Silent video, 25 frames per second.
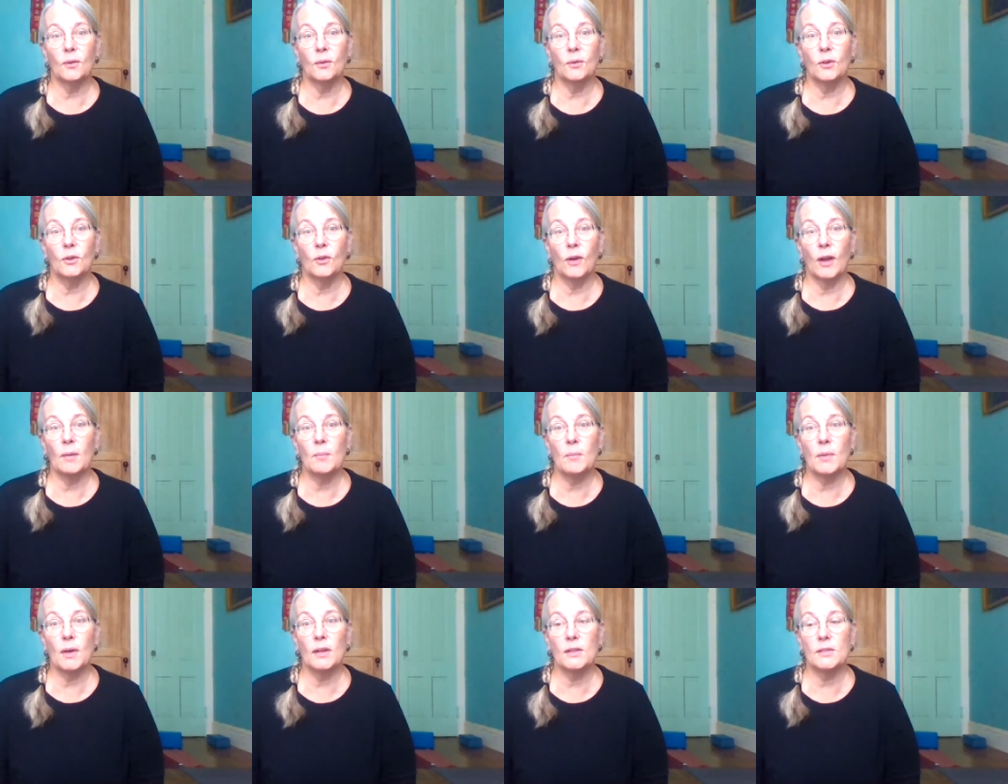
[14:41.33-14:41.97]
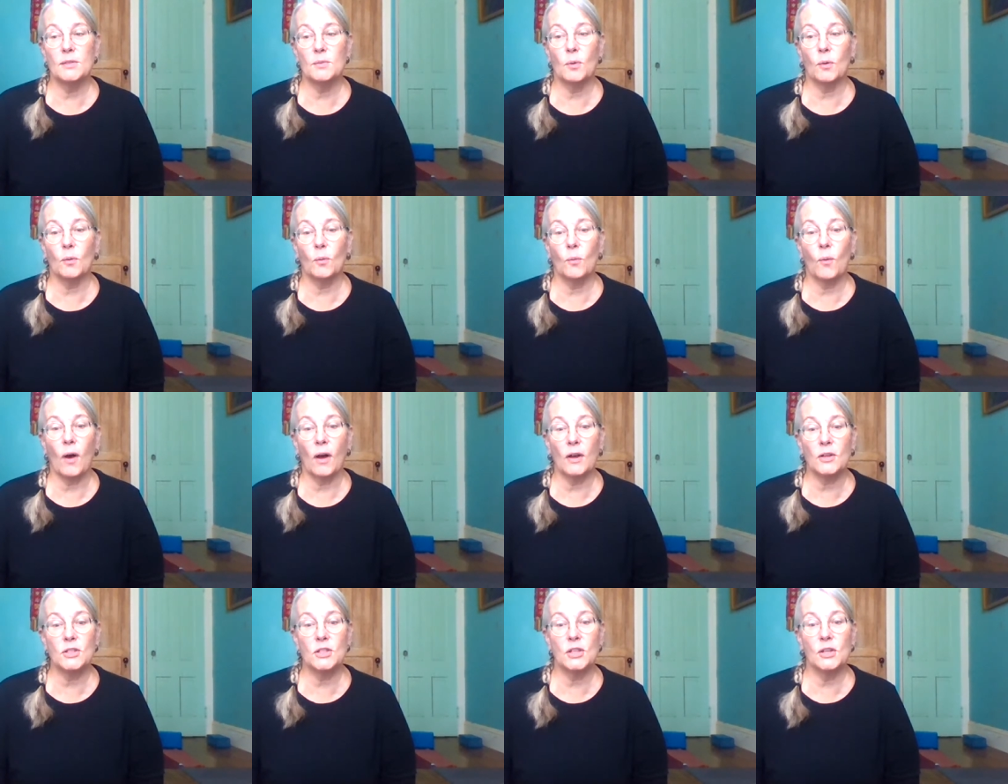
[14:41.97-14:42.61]
grandmas were
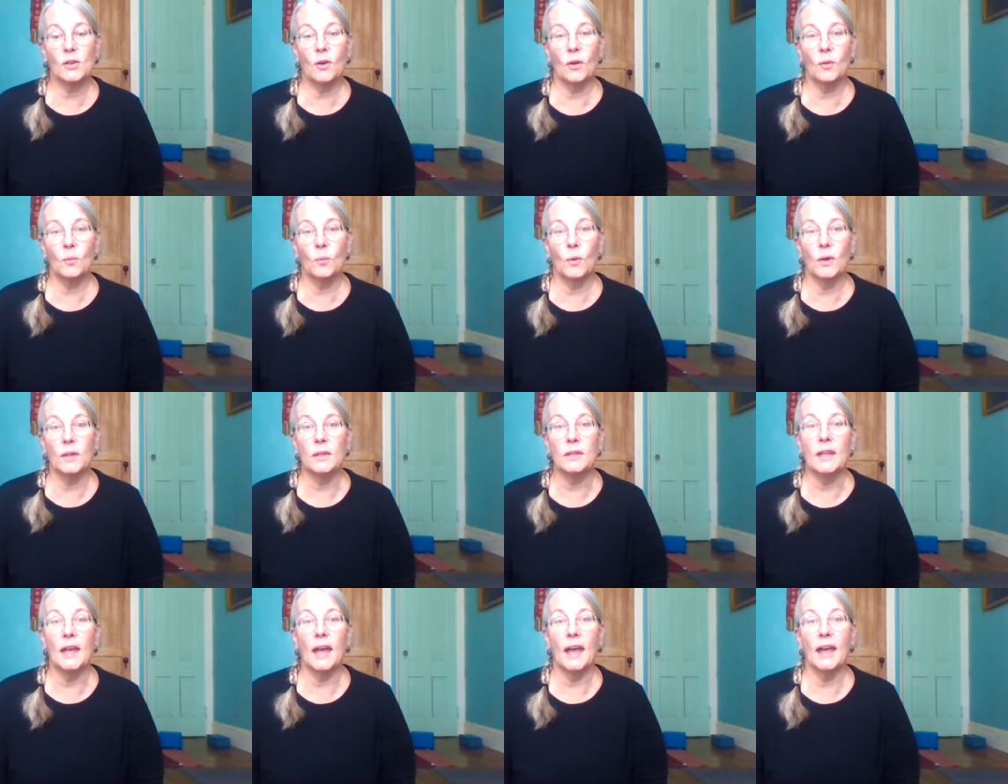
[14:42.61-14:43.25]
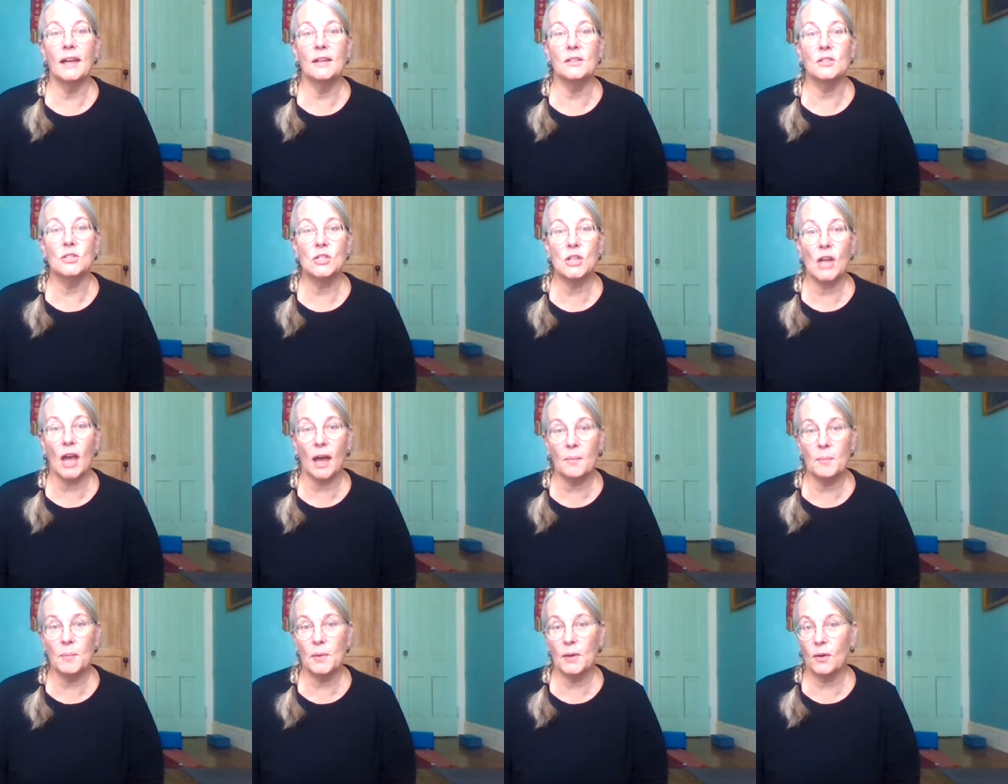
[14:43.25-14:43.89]
washing on one day and
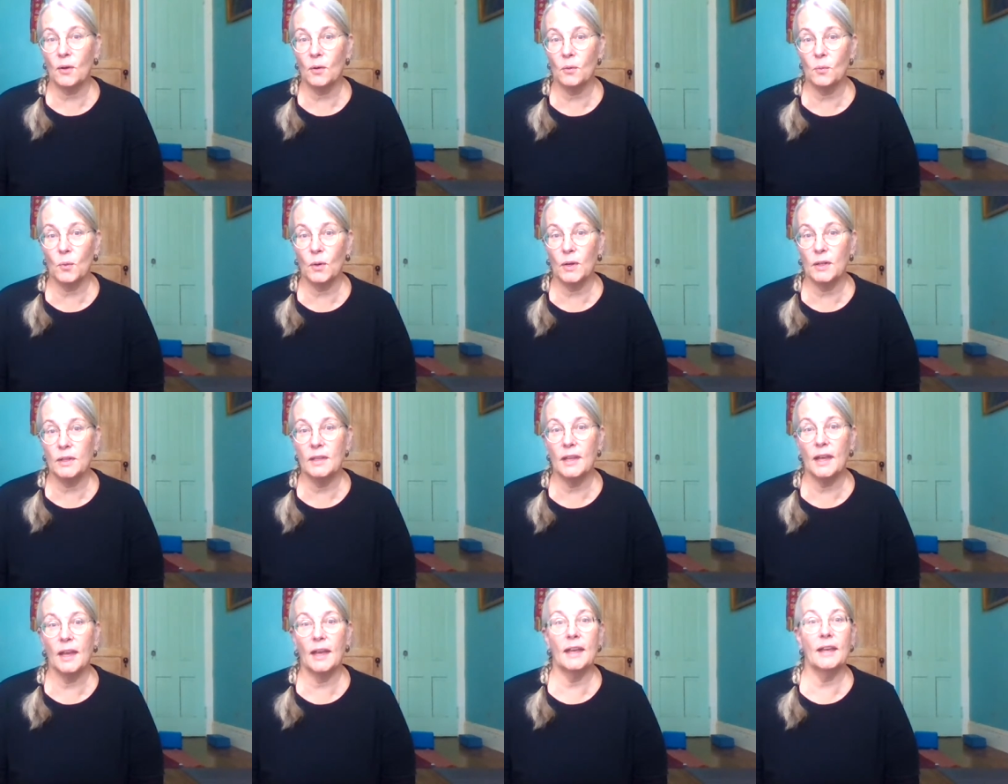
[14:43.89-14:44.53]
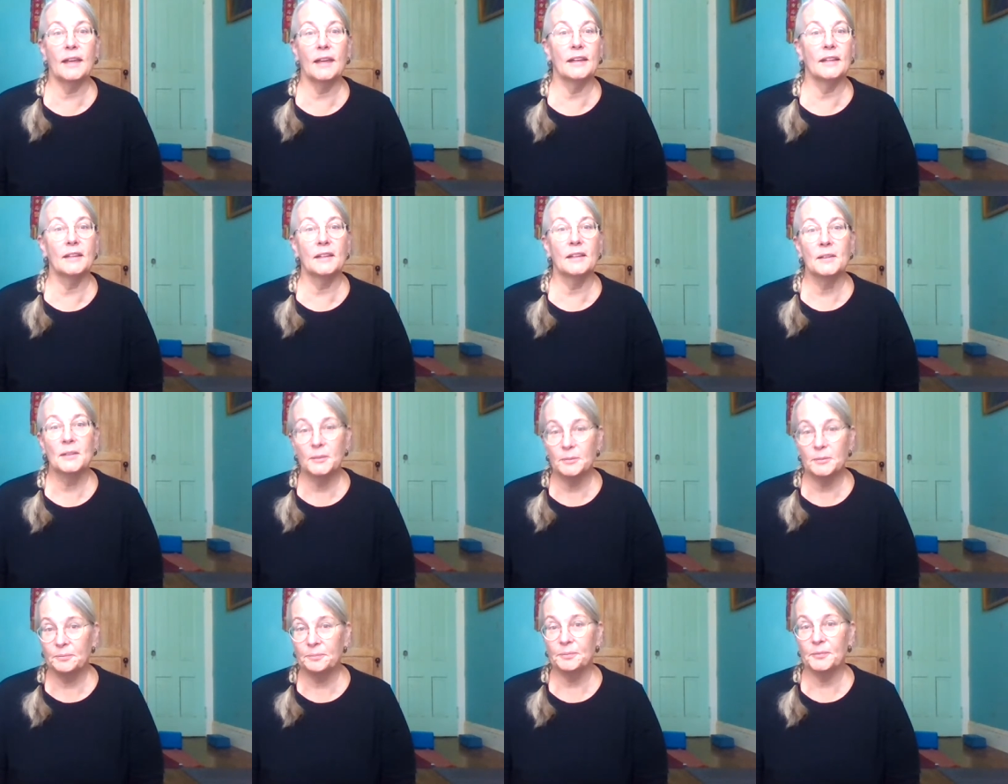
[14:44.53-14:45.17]
shopping on one day, and
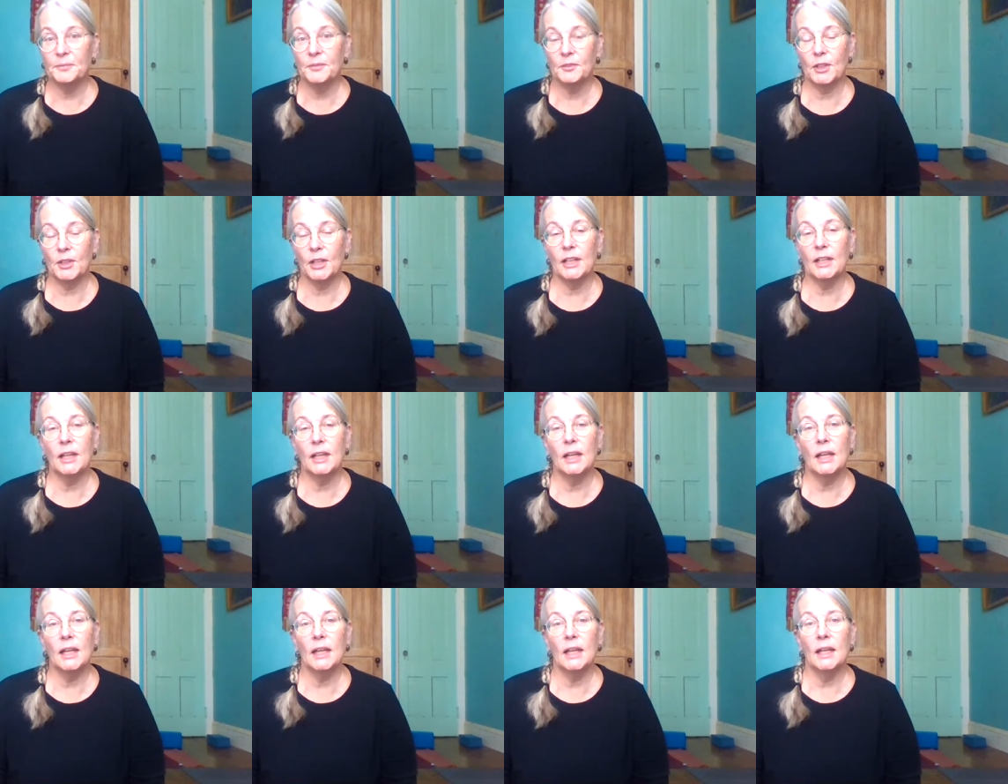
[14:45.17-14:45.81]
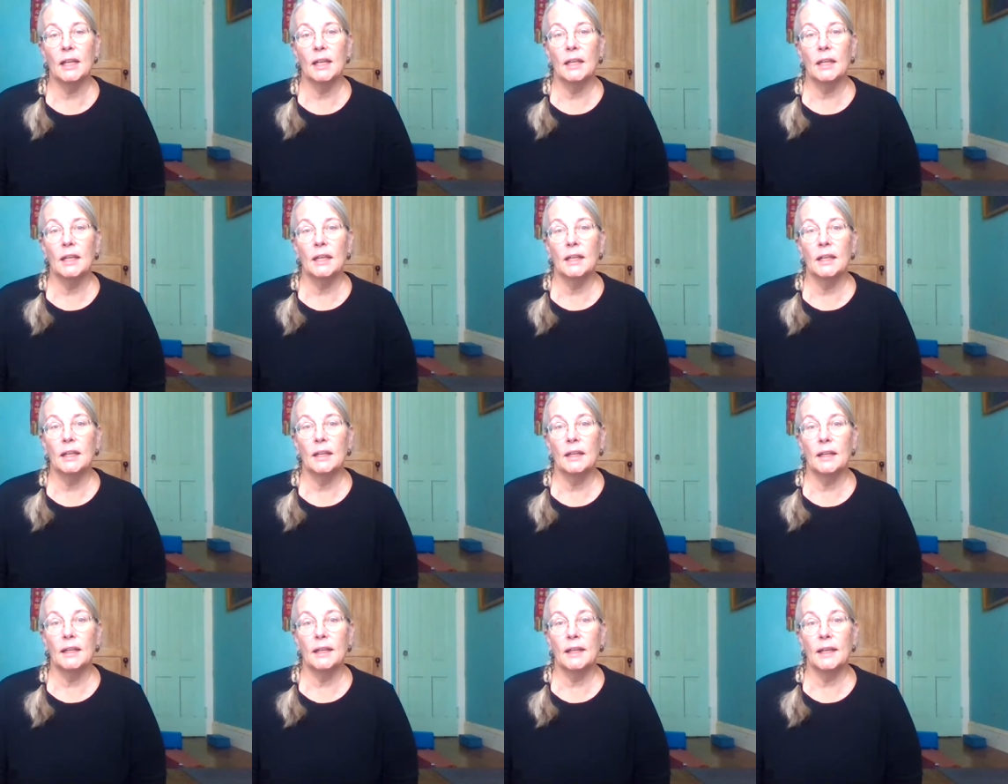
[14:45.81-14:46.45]
right.
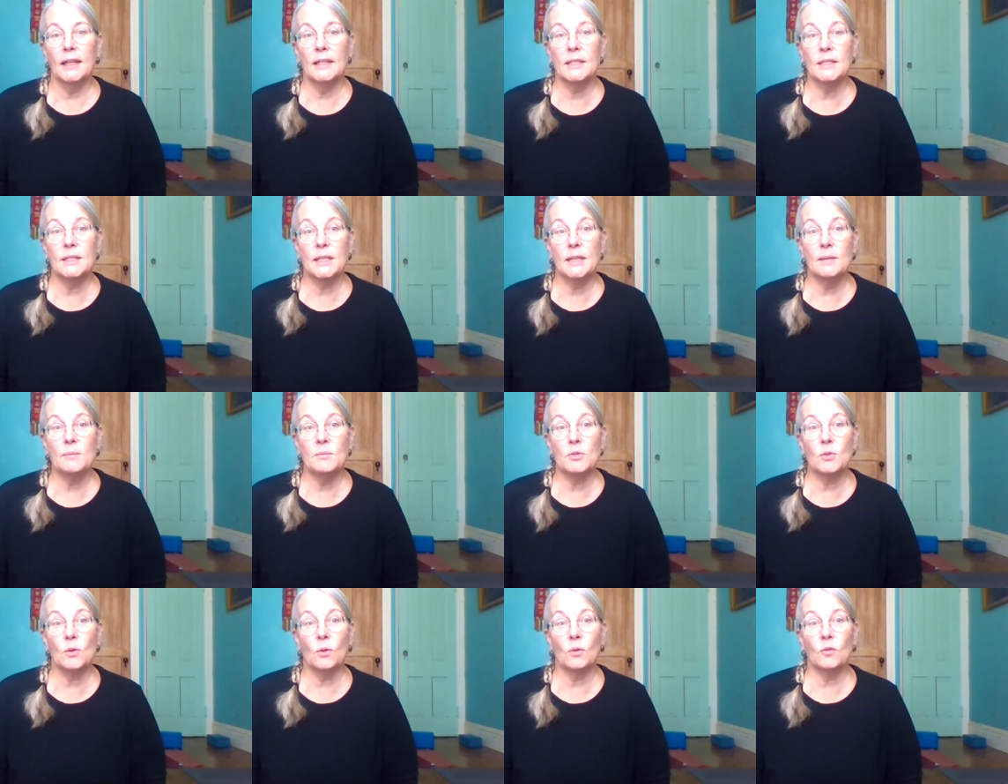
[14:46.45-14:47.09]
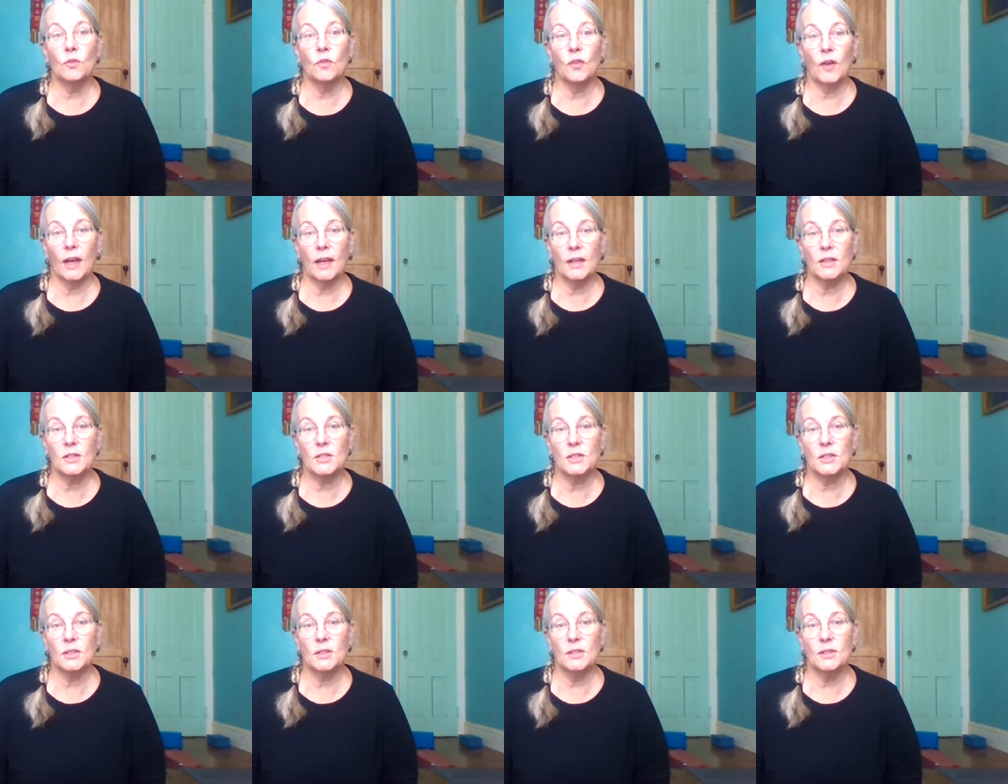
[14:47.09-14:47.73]
It seems old
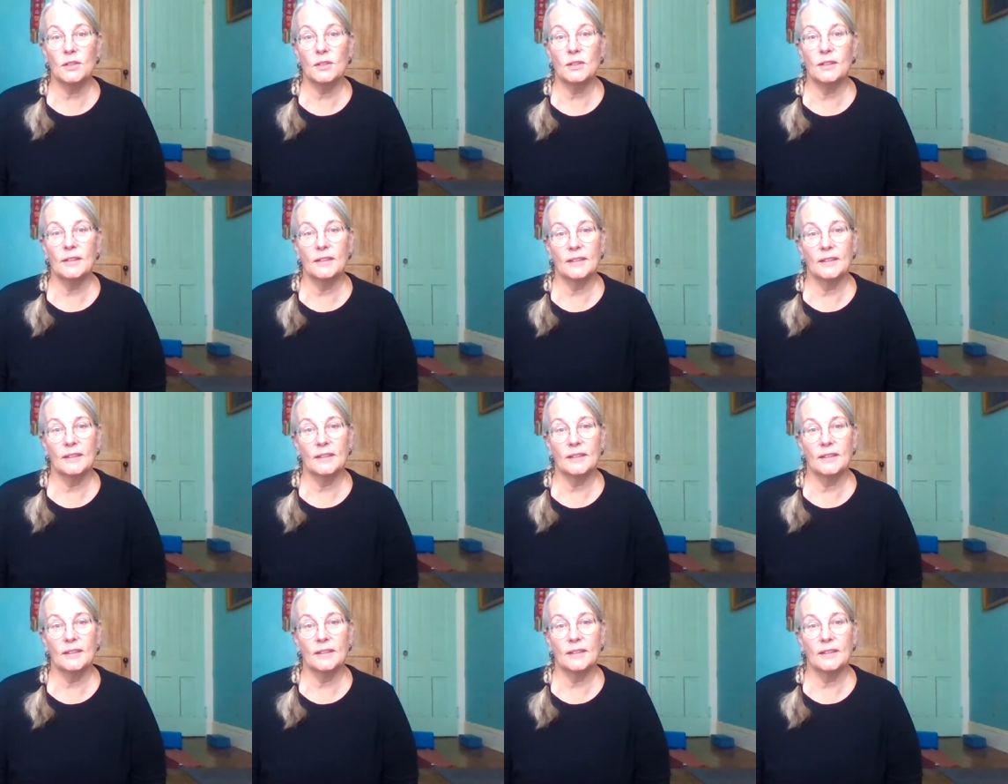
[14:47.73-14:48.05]
fashioned,